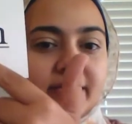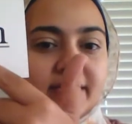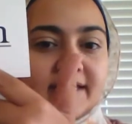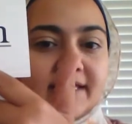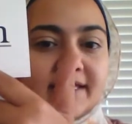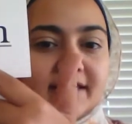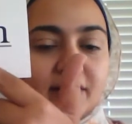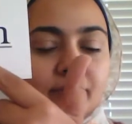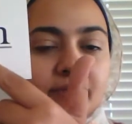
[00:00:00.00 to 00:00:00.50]

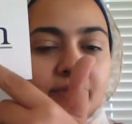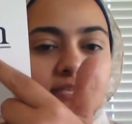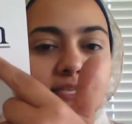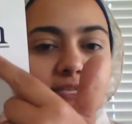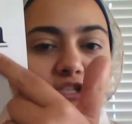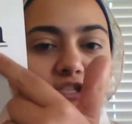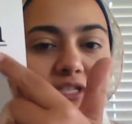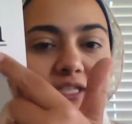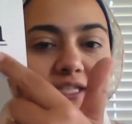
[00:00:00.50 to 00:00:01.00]
so this is
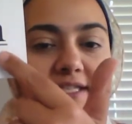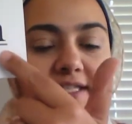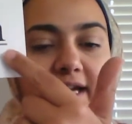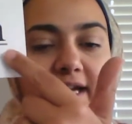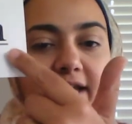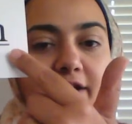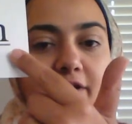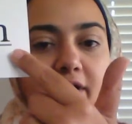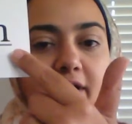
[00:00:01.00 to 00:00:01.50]
just a
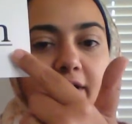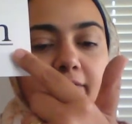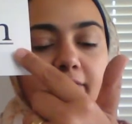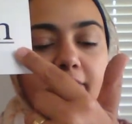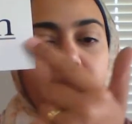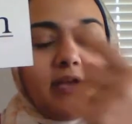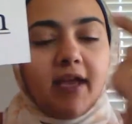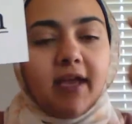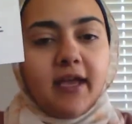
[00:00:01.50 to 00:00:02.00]
diagraph.
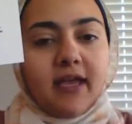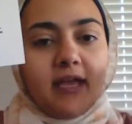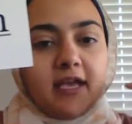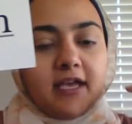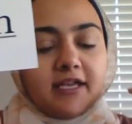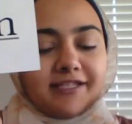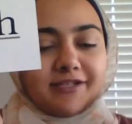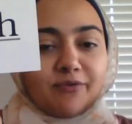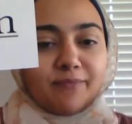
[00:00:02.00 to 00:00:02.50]

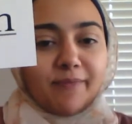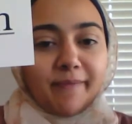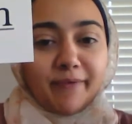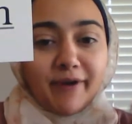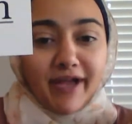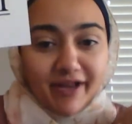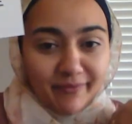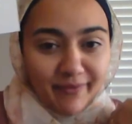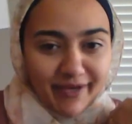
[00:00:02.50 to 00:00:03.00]
So remember,
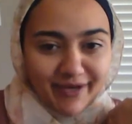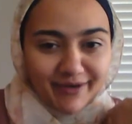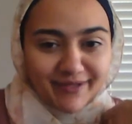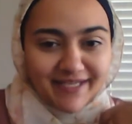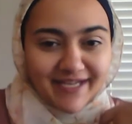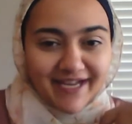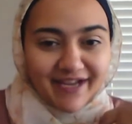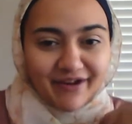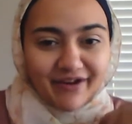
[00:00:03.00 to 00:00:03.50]
how do we code
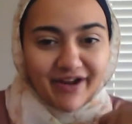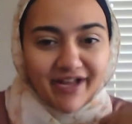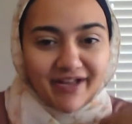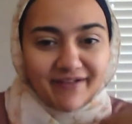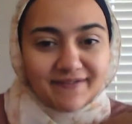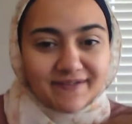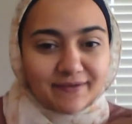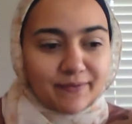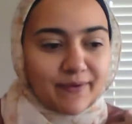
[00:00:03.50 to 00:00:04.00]

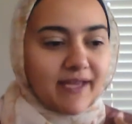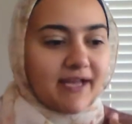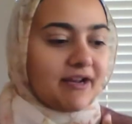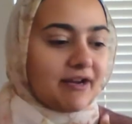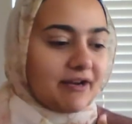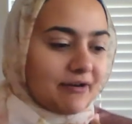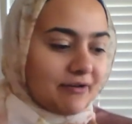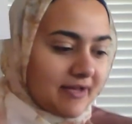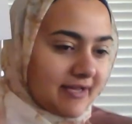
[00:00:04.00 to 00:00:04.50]
diagraphs? We
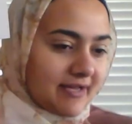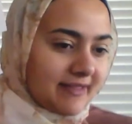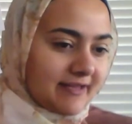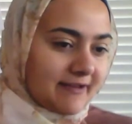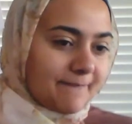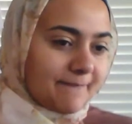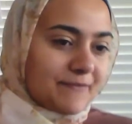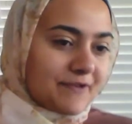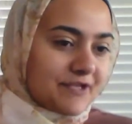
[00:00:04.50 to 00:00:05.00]
underline them.
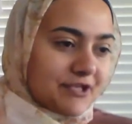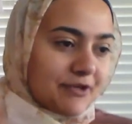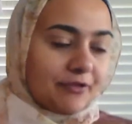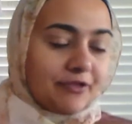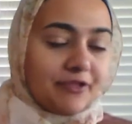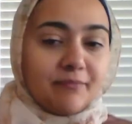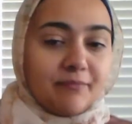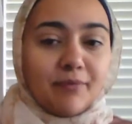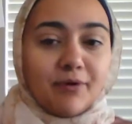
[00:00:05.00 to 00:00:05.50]
So
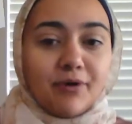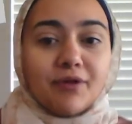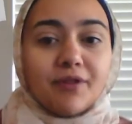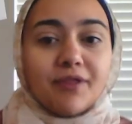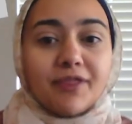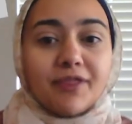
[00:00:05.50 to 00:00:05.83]
thimble,